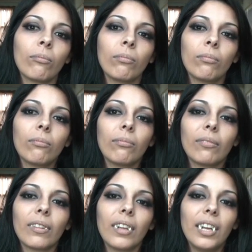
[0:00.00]
know.
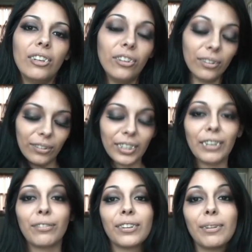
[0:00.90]
And Jude's
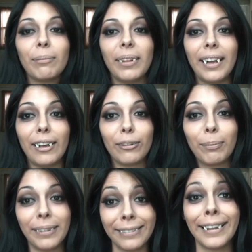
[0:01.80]
looking for something else,
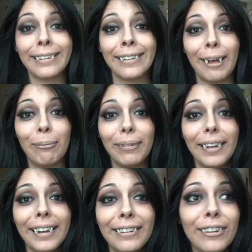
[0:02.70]
but that's not
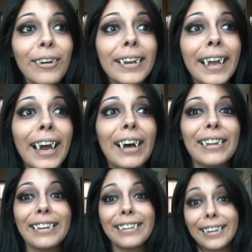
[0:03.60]
blood. So
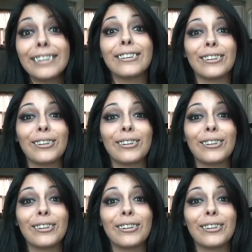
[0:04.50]
anyhow, let's get this